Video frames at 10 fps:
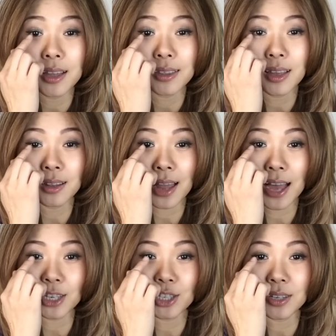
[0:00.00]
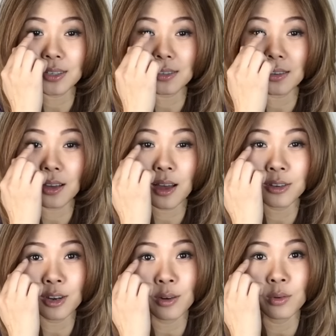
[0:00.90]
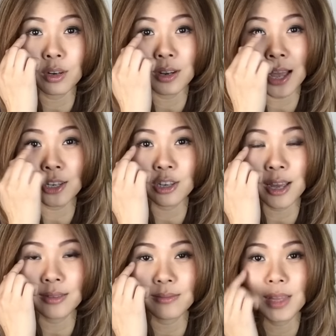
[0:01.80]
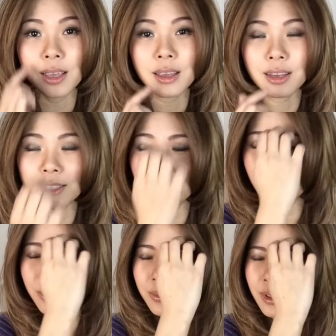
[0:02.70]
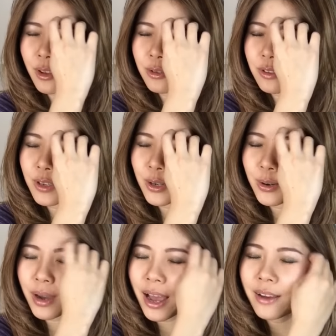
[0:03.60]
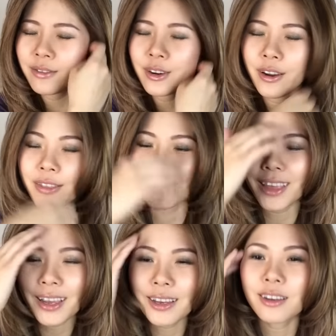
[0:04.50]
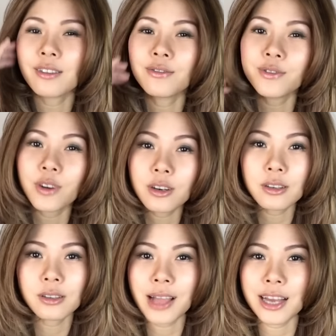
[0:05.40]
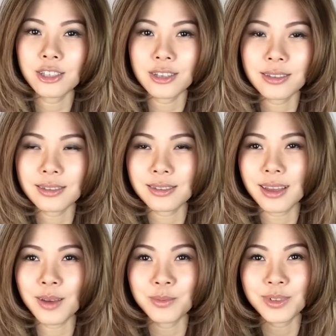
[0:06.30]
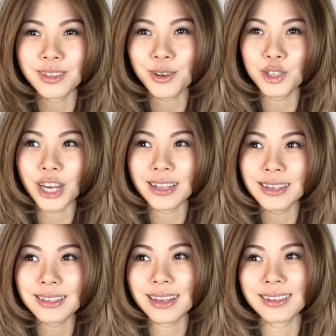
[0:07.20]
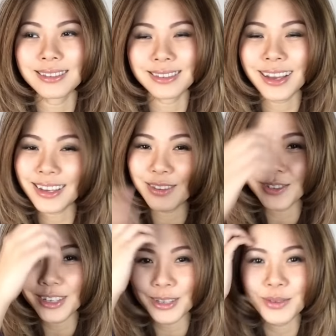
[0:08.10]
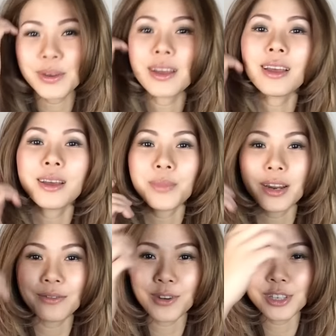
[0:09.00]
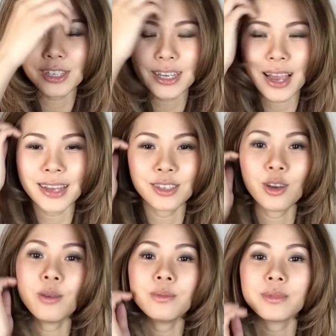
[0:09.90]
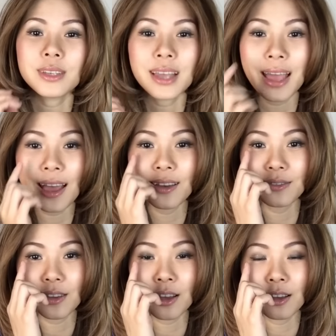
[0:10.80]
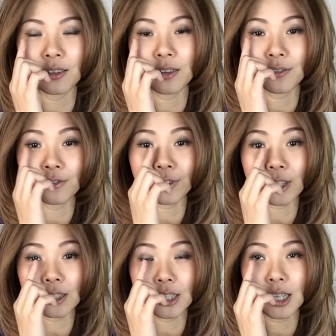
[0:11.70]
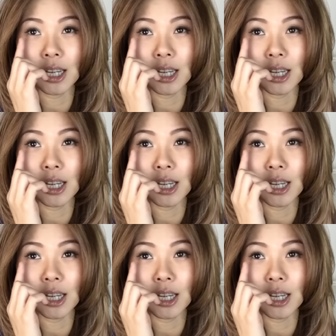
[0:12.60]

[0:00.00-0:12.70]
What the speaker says: the lashes on your lash line. So those of you who have very thick, full lashes, I'm so jealous and it's lucky for you, but unfortunately I don't have a full